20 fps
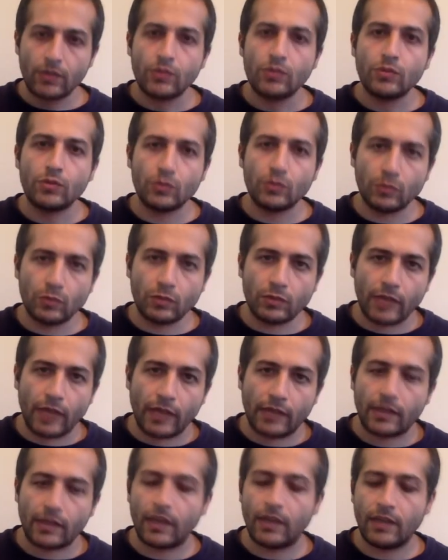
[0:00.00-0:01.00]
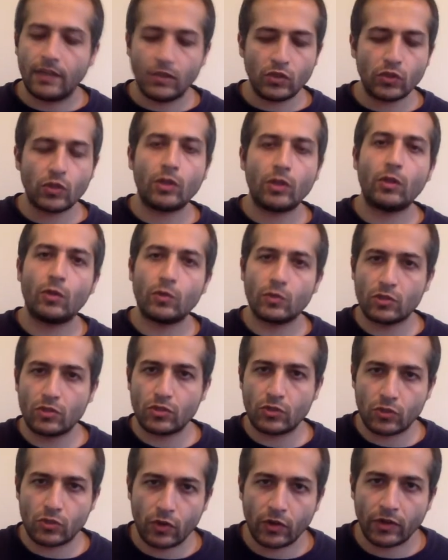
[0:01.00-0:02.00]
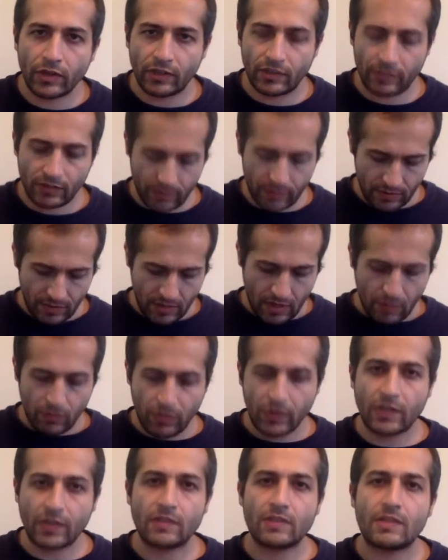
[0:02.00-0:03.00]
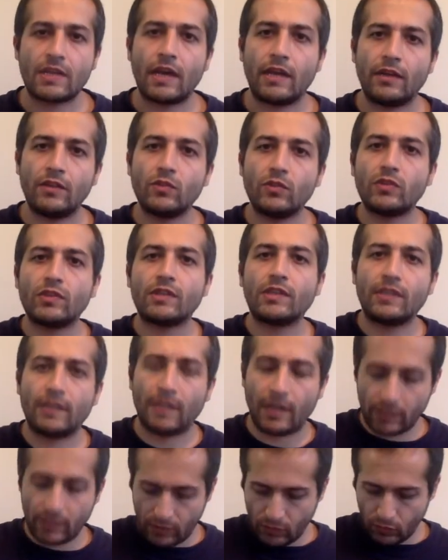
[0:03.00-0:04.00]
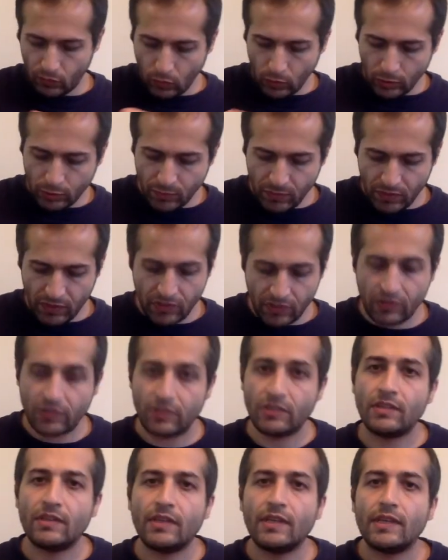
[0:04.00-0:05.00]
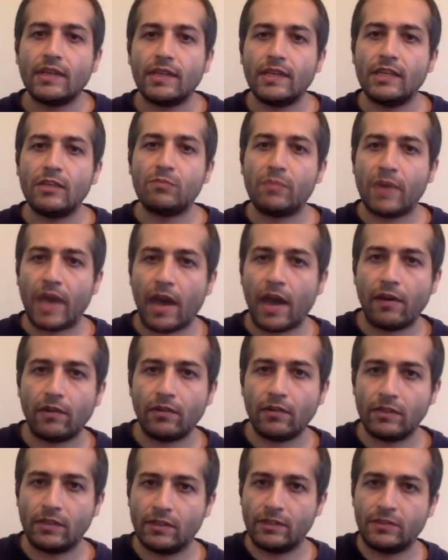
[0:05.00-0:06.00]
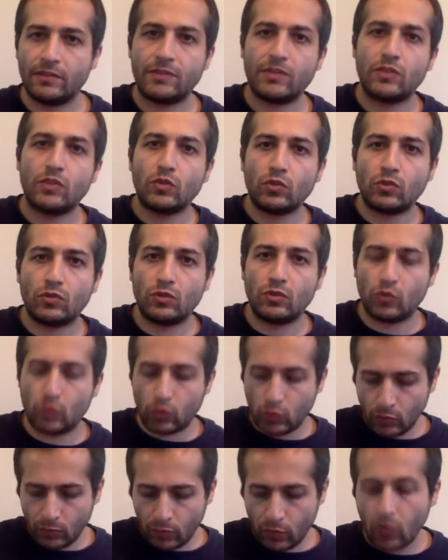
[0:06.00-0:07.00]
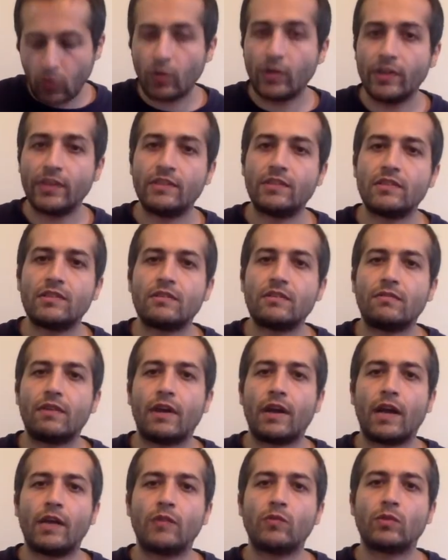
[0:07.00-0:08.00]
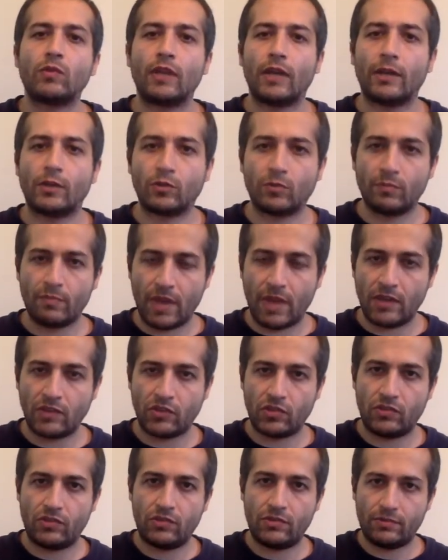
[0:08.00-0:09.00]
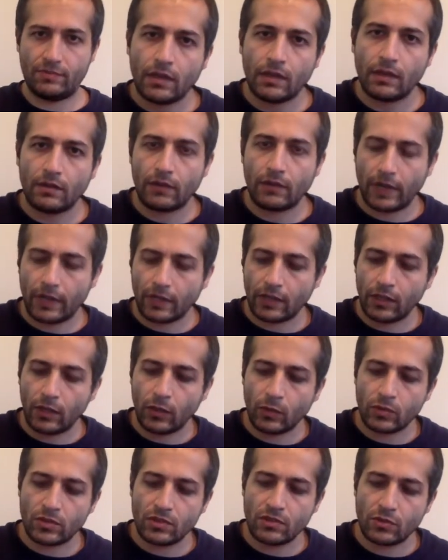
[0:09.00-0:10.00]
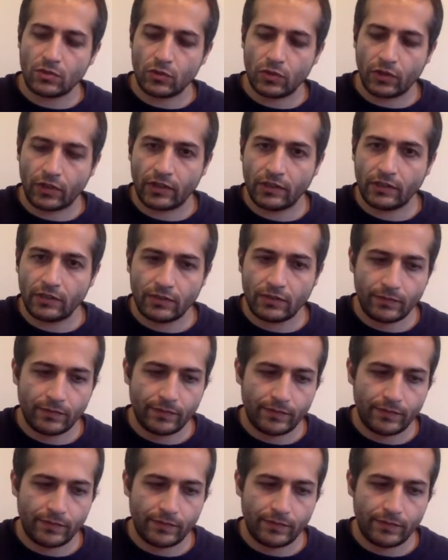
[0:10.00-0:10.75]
To do that, I need to close the circuit because I need to connect the voltmeter in parallels to the 2 points that I would like to measure. Here I close the circuit